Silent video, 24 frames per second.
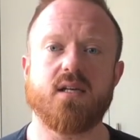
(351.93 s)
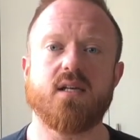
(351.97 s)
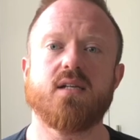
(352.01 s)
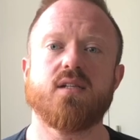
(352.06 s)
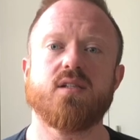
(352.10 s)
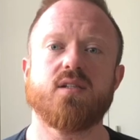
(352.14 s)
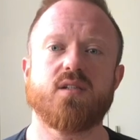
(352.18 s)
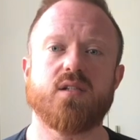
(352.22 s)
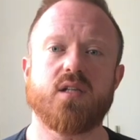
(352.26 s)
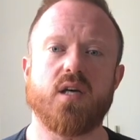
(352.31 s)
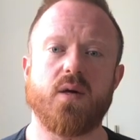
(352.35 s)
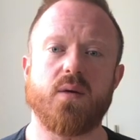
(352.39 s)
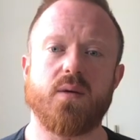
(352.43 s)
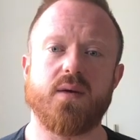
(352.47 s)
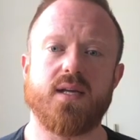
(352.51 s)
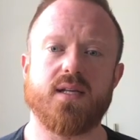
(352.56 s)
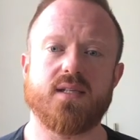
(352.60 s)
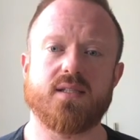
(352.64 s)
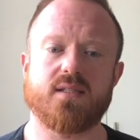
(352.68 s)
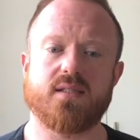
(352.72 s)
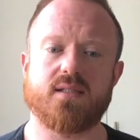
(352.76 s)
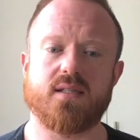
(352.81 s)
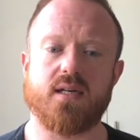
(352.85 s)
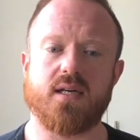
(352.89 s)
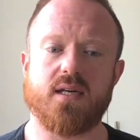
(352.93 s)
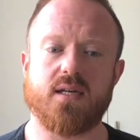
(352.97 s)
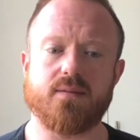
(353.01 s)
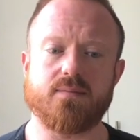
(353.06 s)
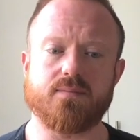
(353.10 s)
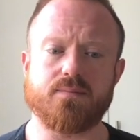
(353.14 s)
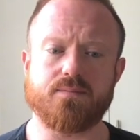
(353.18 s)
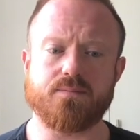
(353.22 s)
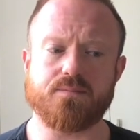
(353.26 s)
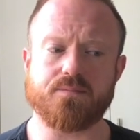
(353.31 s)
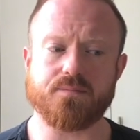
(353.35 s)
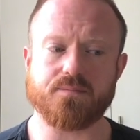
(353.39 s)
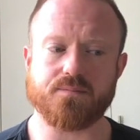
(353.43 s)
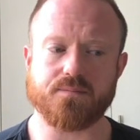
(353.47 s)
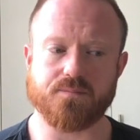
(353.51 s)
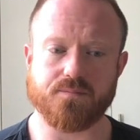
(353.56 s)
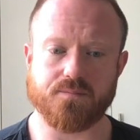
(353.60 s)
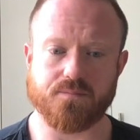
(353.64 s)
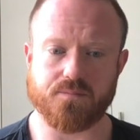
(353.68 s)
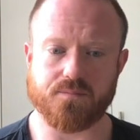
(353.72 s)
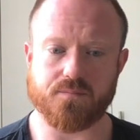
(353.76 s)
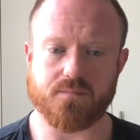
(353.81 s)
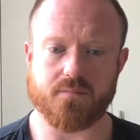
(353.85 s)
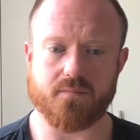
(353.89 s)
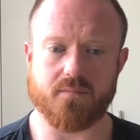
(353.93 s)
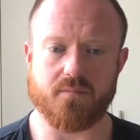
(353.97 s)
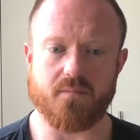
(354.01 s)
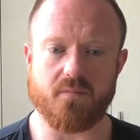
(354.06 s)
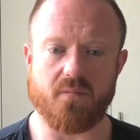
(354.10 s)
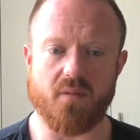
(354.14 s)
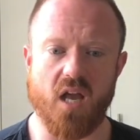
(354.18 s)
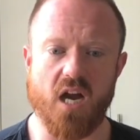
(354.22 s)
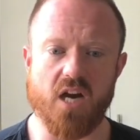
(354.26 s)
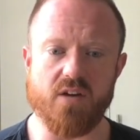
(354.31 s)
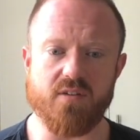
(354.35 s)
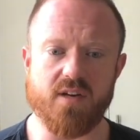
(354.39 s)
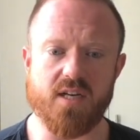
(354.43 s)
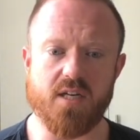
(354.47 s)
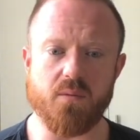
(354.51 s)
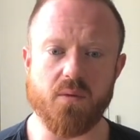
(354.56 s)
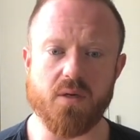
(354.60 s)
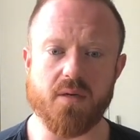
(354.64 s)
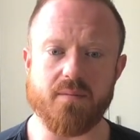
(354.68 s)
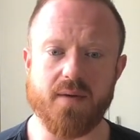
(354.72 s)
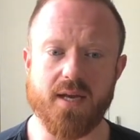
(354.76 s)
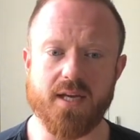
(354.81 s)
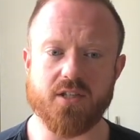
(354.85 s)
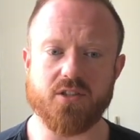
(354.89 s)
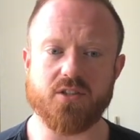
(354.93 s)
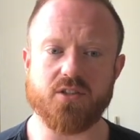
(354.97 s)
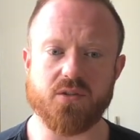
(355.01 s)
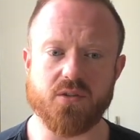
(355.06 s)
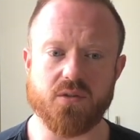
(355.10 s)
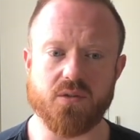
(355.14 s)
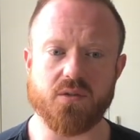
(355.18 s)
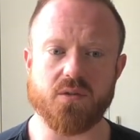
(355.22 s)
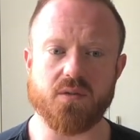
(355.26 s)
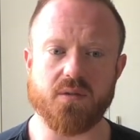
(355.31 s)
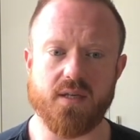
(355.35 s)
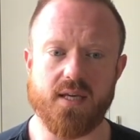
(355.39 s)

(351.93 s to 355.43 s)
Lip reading: So it's I really want to make sure